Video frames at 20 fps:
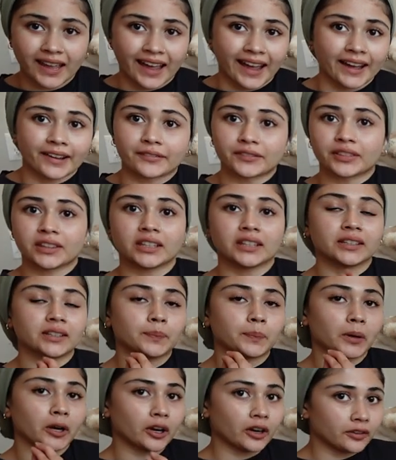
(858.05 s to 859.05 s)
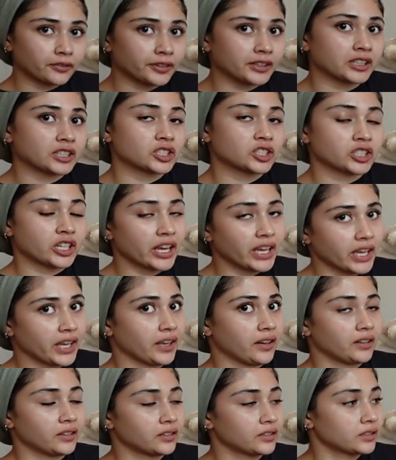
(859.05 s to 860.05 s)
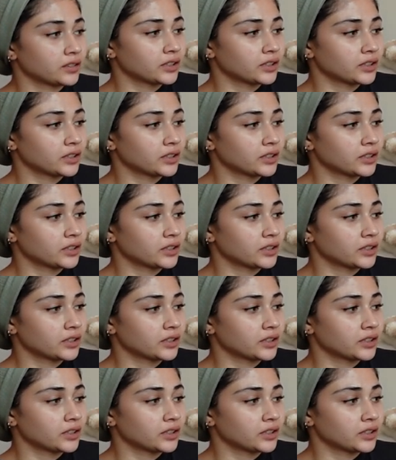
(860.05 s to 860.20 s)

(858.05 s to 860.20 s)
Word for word: have the perfect shade.